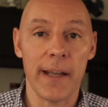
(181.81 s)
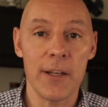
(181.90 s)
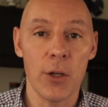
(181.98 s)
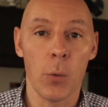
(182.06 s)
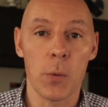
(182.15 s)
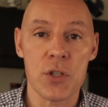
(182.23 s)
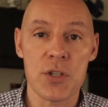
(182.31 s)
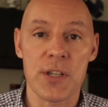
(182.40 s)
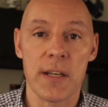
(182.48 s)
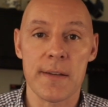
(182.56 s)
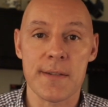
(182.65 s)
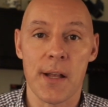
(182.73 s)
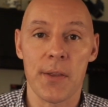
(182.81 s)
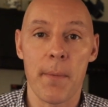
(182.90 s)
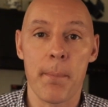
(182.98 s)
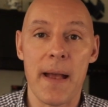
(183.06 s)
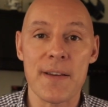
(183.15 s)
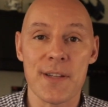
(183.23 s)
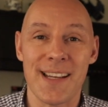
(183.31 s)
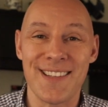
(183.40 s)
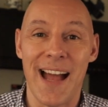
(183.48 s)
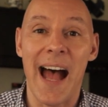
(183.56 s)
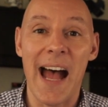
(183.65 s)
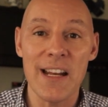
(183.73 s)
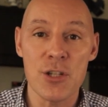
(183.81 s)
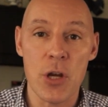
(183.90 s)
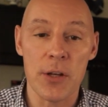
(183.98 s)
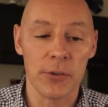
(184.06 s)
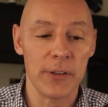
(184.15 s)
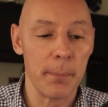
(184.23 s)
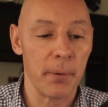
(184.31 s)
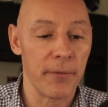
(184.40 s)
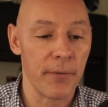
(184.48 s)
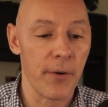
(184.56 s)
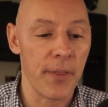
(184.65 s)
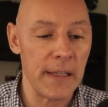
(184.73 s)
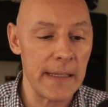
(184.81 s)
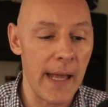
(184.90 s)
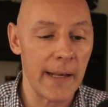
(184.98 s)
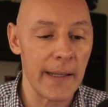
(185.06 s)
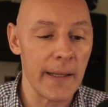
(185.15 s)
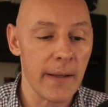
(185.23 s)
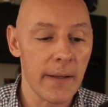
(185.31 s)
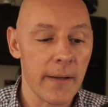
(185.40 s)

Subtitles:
I know which is going to sound the best. I generally prefer the Yeti.